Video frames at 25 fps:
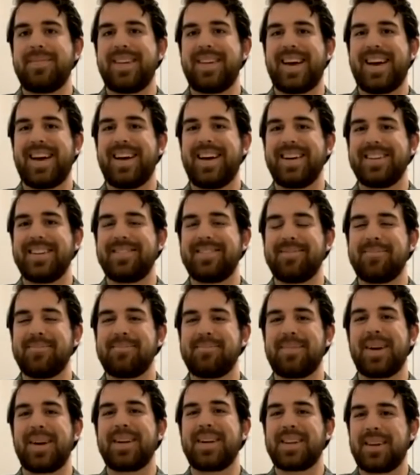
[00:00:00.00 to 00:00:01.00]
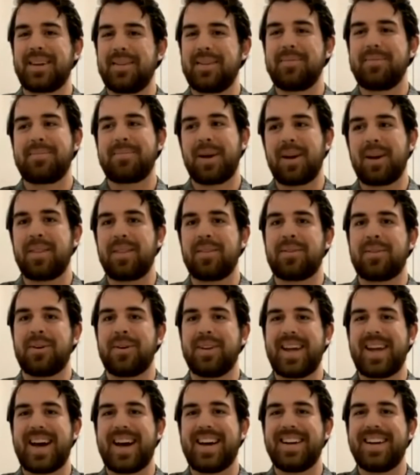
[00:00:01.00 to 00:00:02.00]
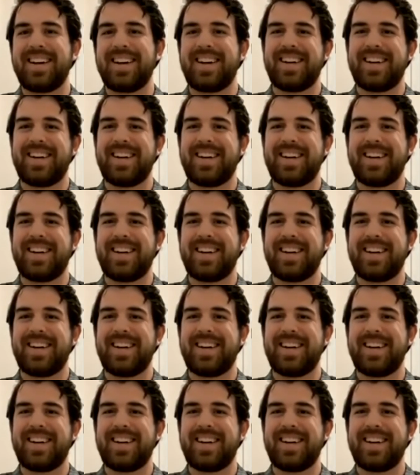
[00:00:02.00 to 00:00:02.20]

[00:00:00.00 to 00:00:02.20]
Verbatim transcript: to uh, bring to bring to the fold. Yeah.